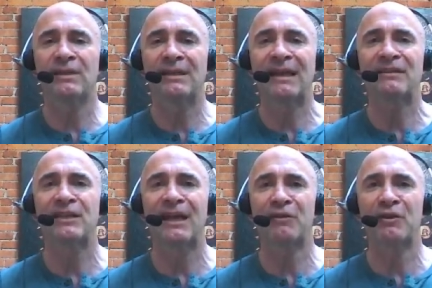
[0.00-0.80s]
get
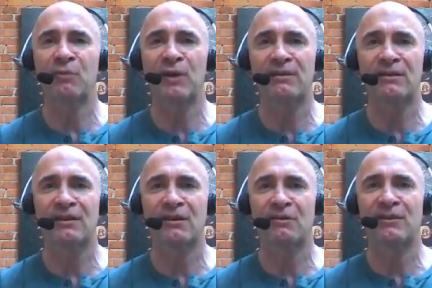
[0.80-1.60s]
together with,
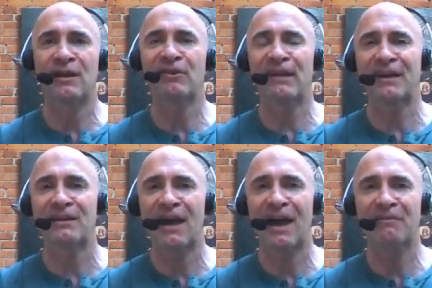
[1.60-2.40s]
their
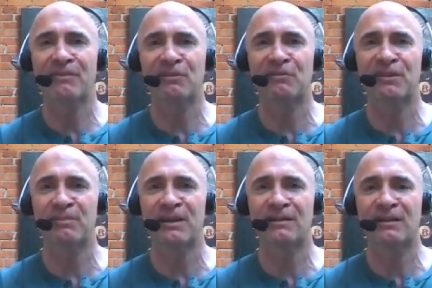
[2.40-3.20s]
second half, so to
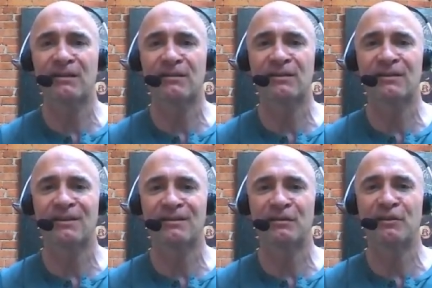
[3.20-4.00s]
speak,
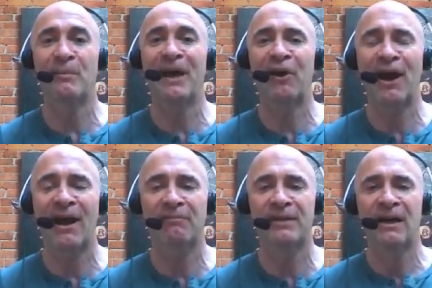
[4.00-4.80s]
their better
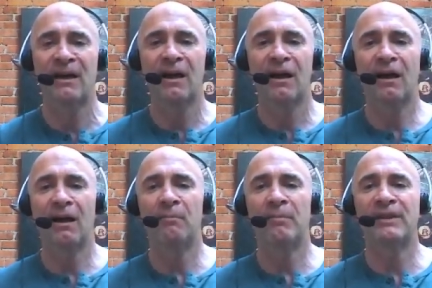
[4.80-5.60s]
half.
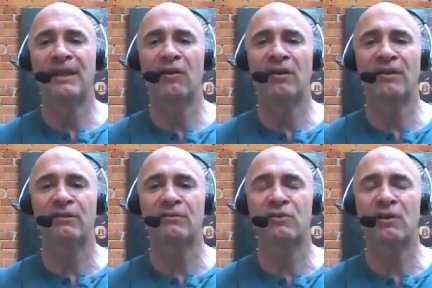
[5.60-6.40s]
But they are
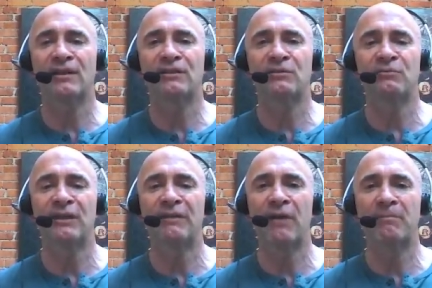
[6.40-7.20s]
also trying to
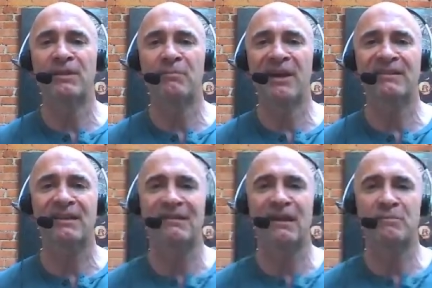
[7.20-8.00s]
live up to the
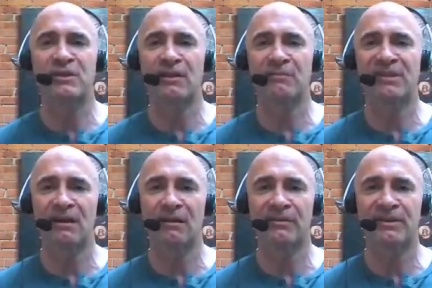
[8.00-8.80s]
best conception of
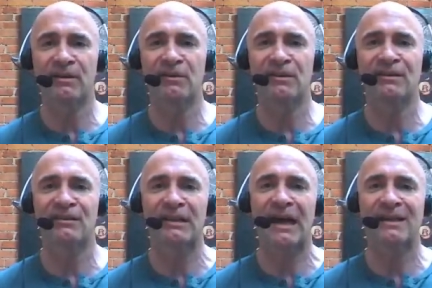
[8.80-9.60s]
themselves. So
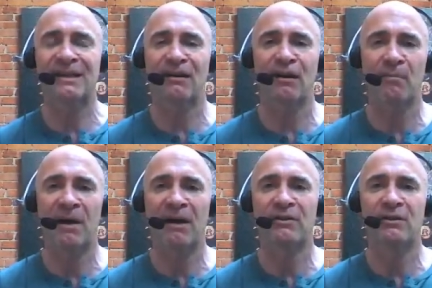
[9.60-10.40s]
there's a lot in here
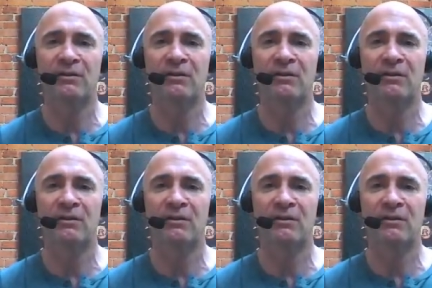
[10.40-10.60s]
about